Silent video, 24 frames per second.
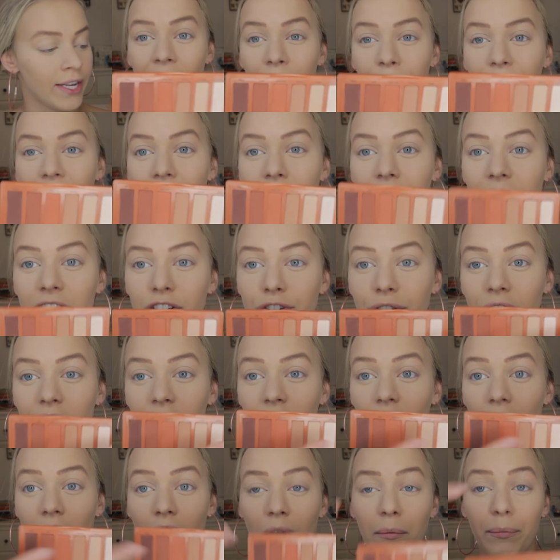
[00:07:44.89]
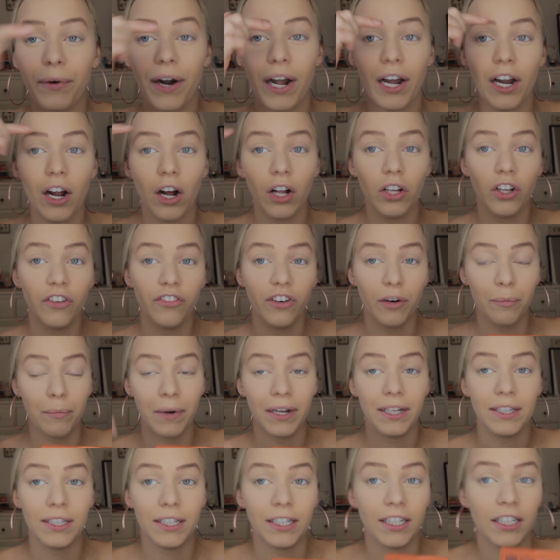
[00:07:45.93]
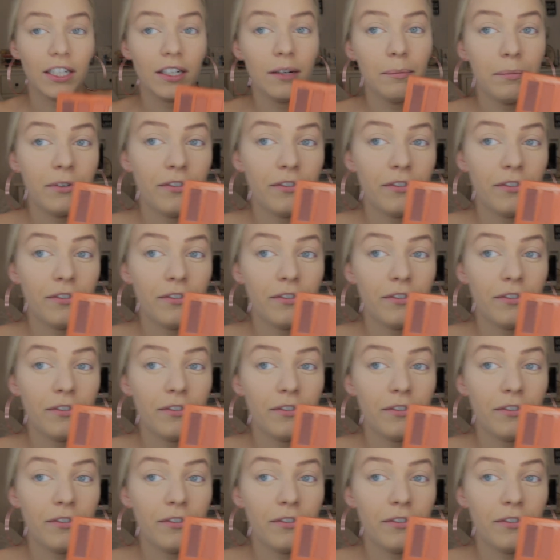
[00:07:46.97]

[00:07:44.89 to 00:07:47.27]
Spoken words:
I'm kind of doing an ombre all over my lid